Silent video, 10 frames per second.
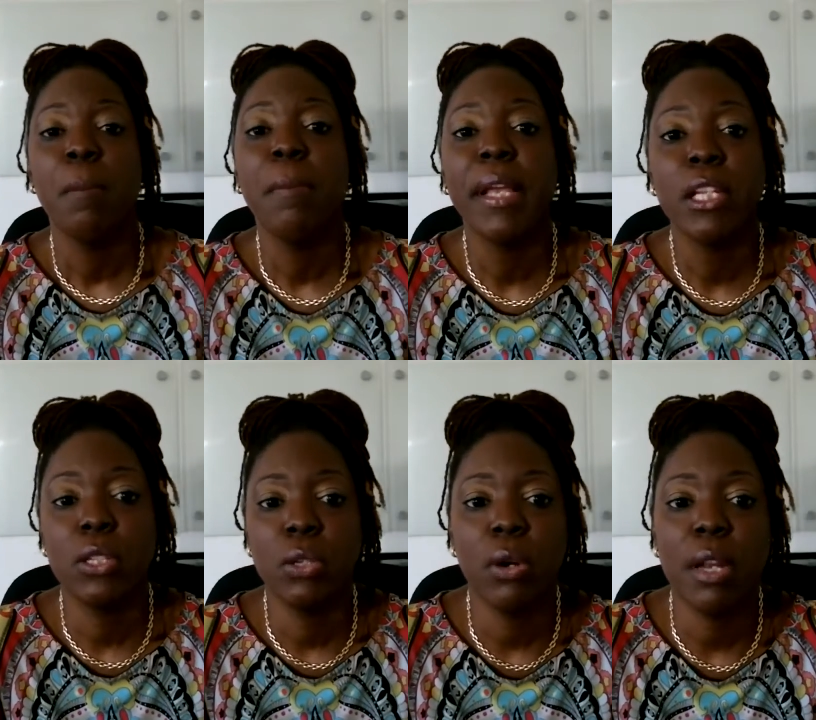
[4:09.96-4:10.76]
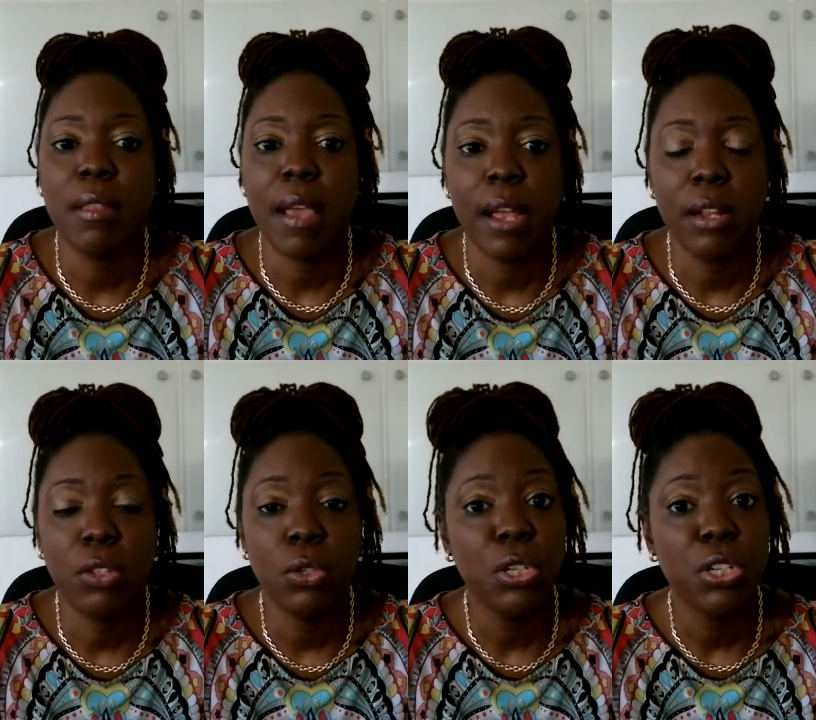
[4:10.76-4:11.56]
make sure that
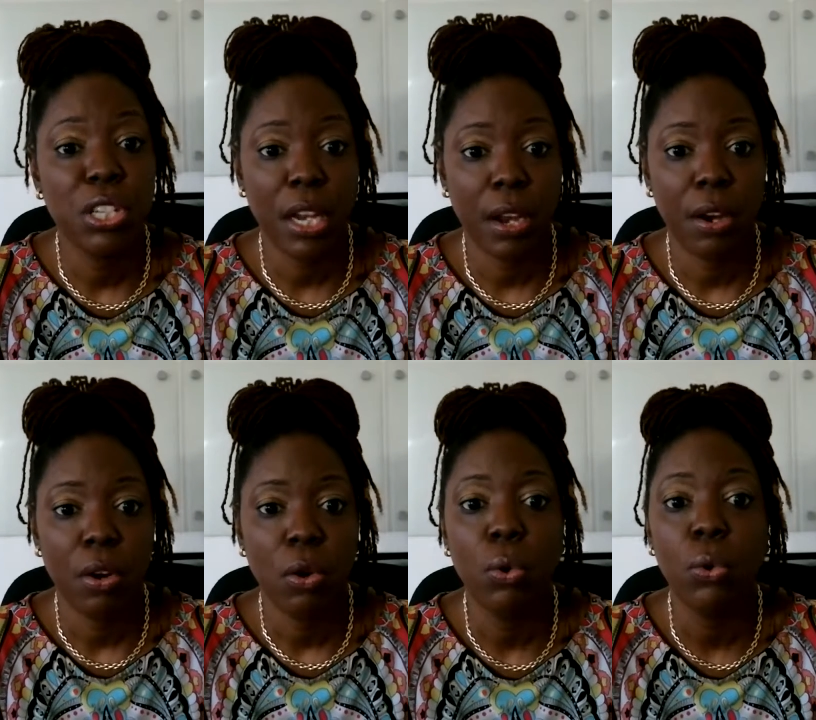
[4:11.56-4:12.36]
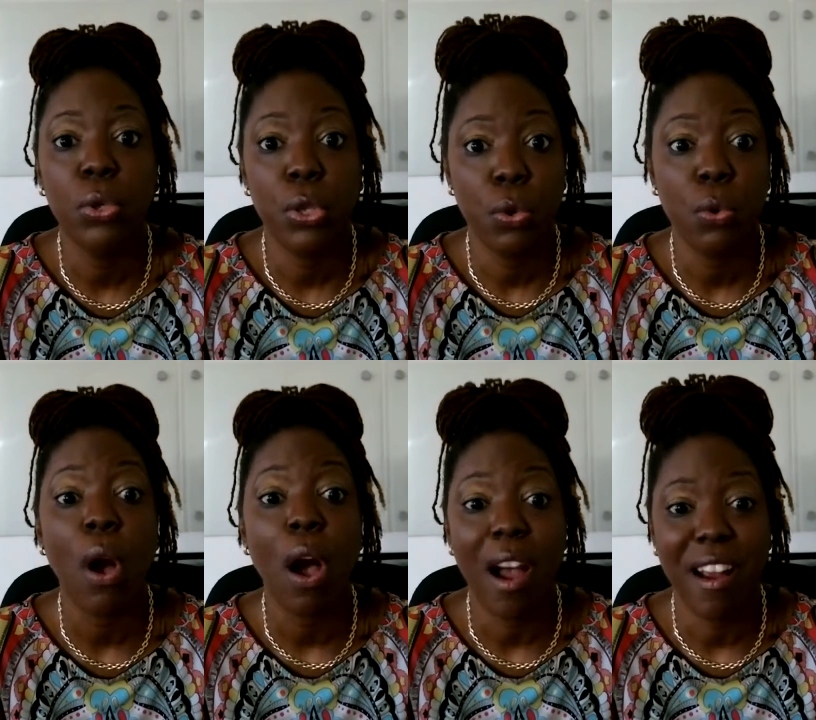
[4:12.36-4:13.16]
you share who you
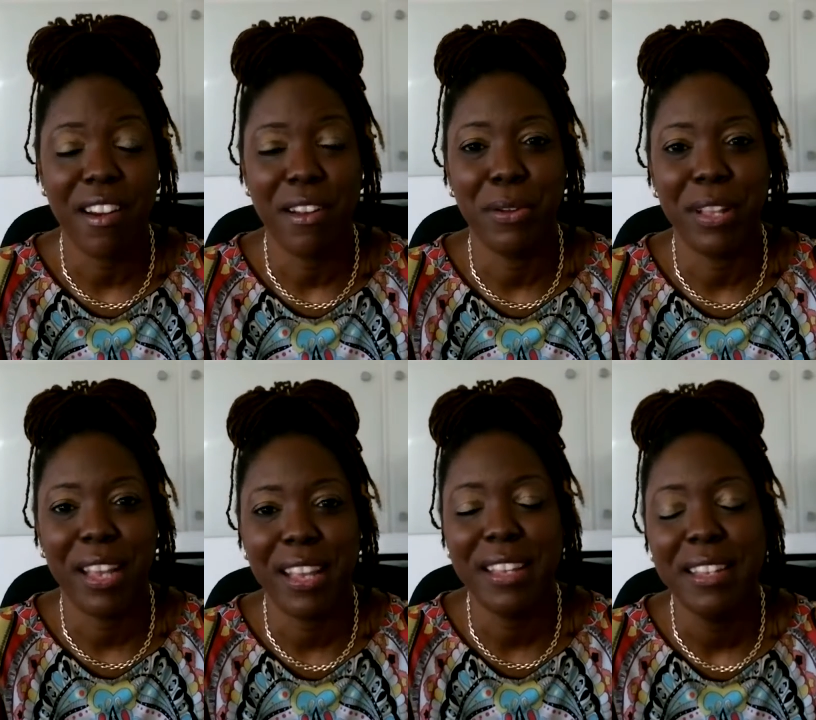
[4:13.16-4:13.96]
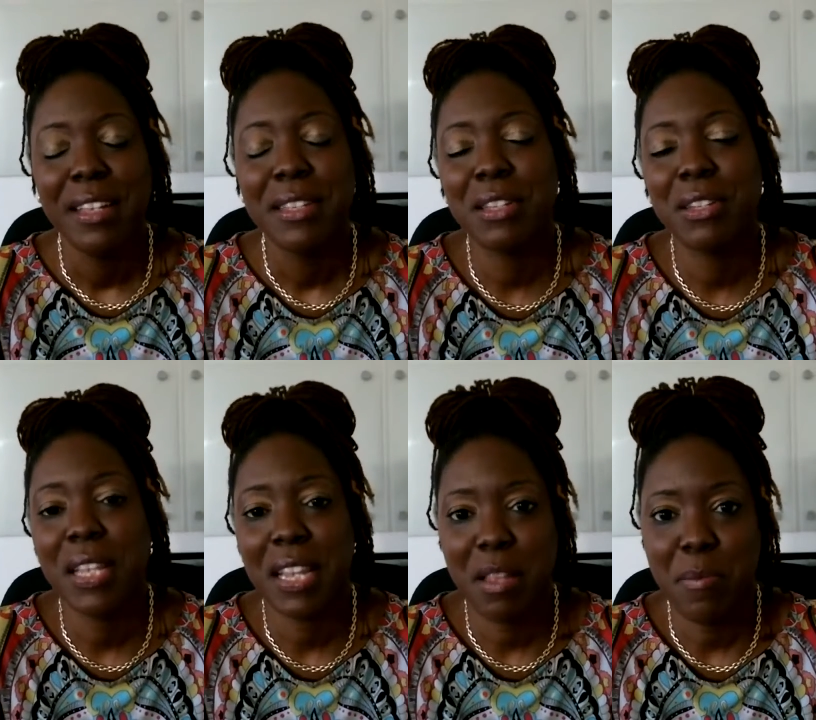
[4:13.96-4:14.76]
are, okay? So
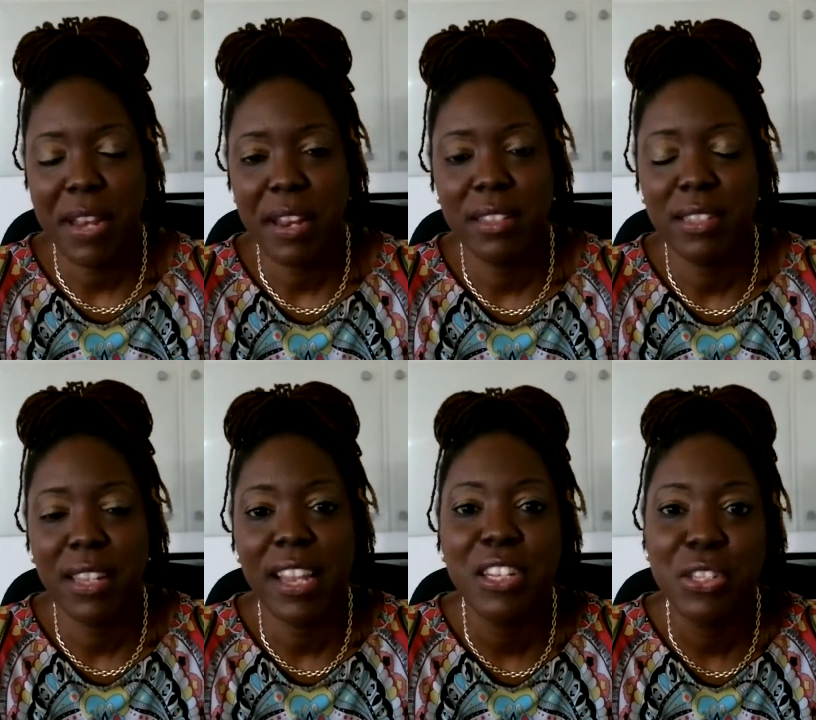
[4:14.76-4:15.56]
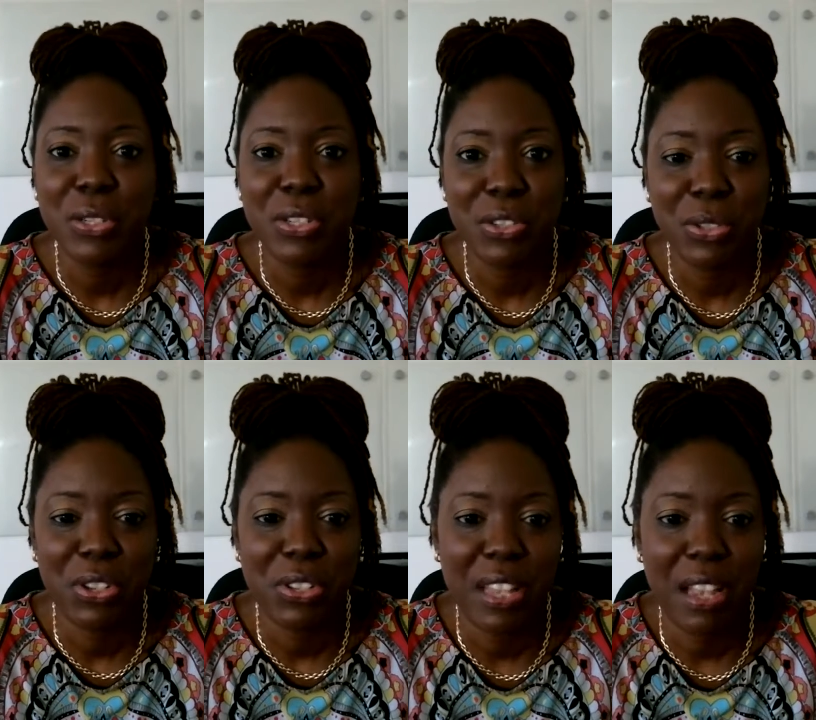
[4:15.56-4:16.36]
take a minute to introduce
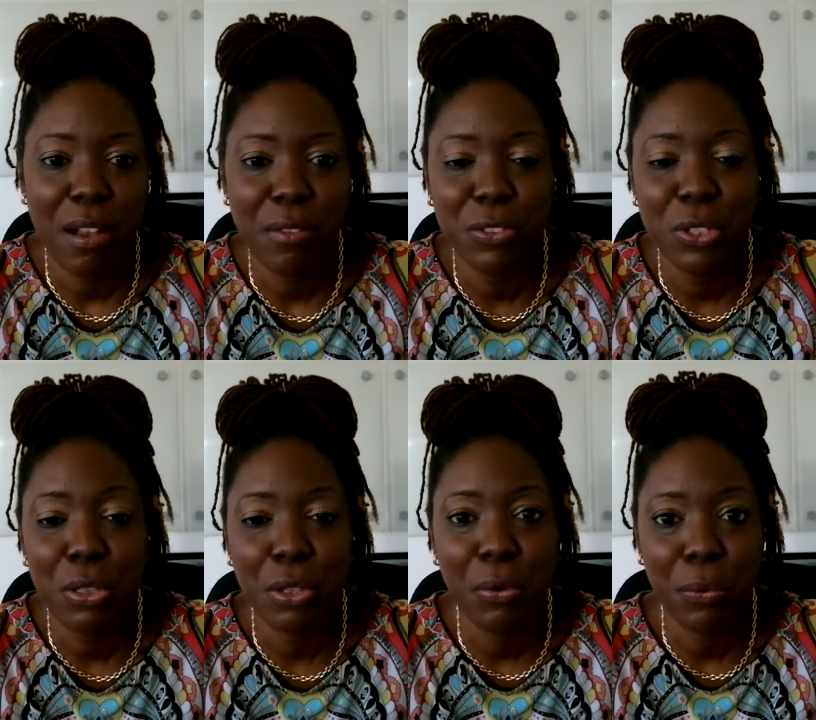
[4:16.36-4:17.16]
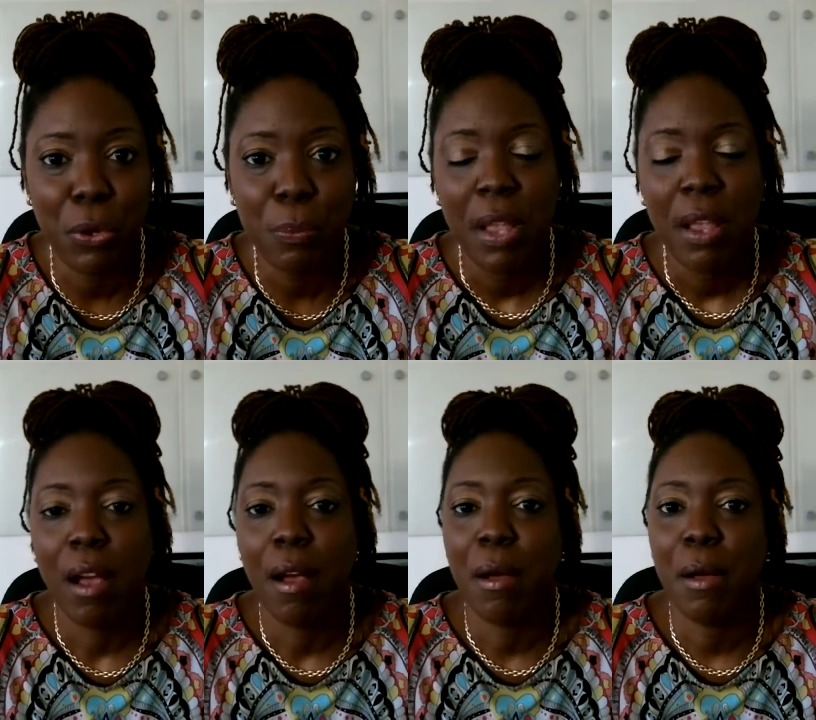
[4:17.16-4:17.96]
yourself to the group.
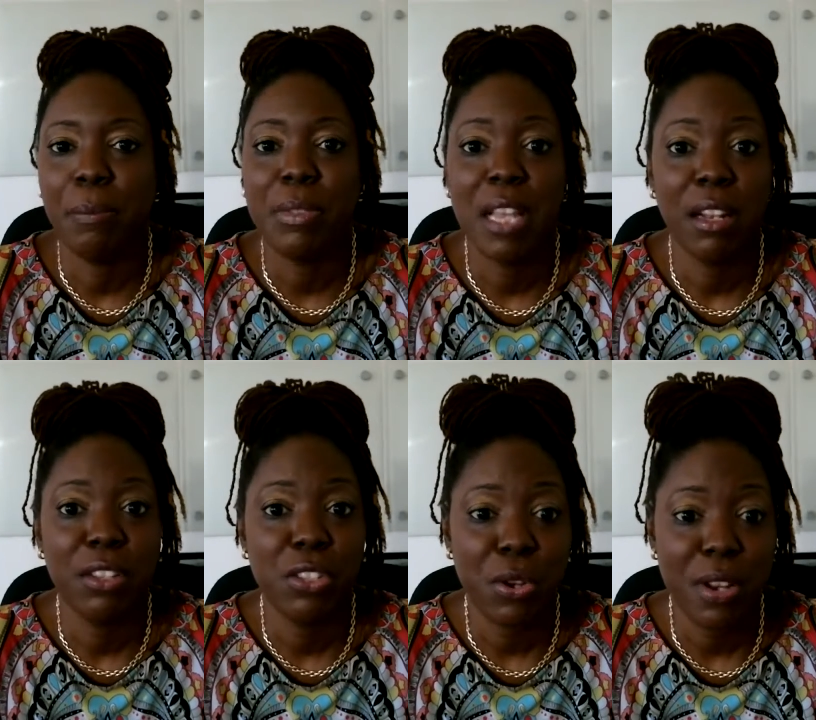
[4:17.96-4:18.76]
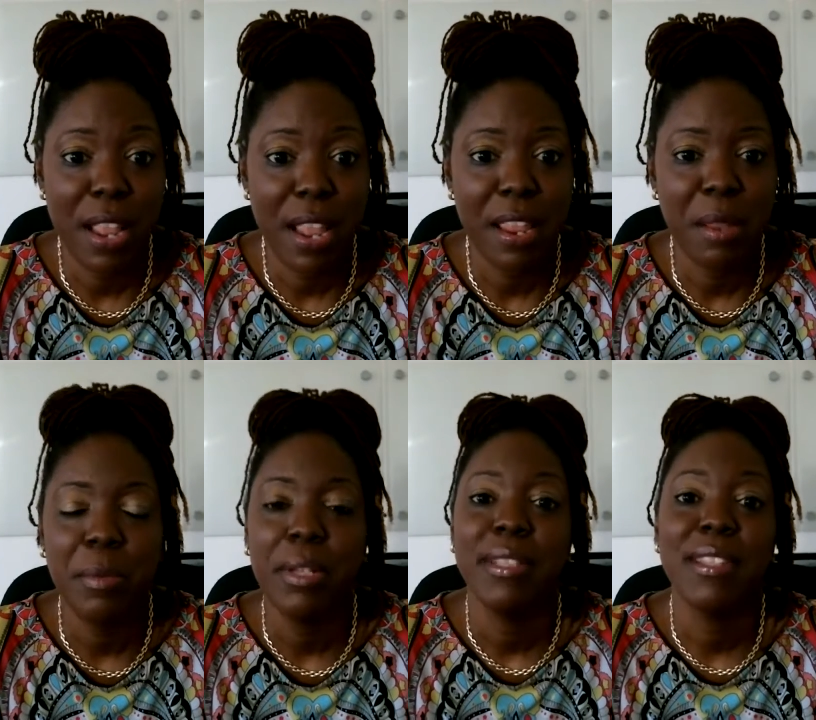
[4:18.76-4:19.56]
Tell us your
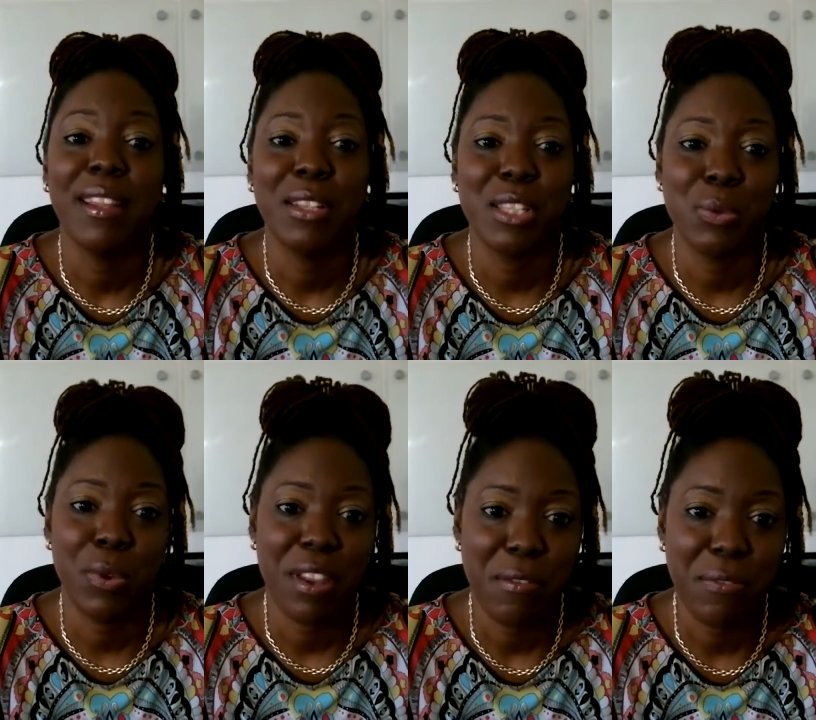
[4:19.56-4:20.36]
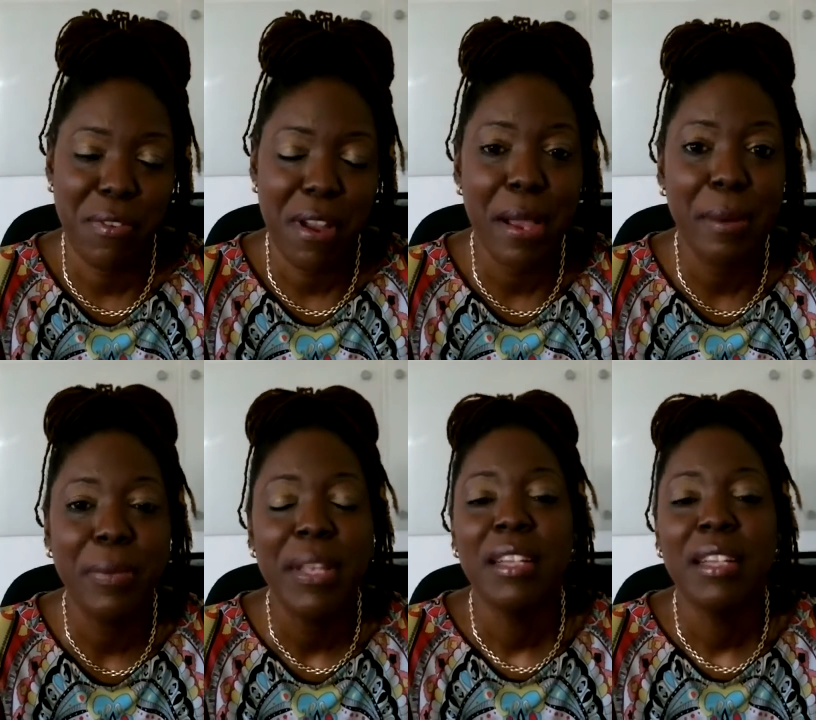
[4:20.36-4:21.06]
name, tell us where you're from,